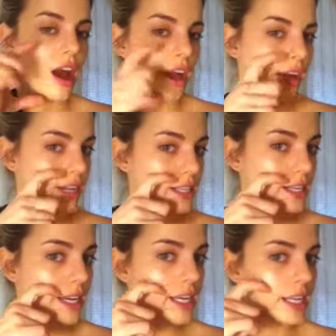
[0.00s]
I kind of
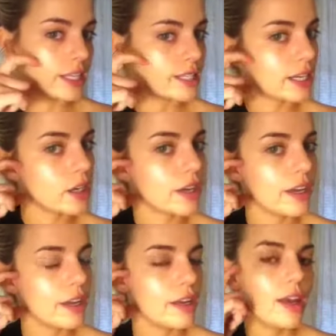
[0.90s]
stay in this
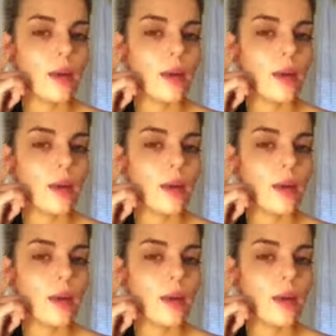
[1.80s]
area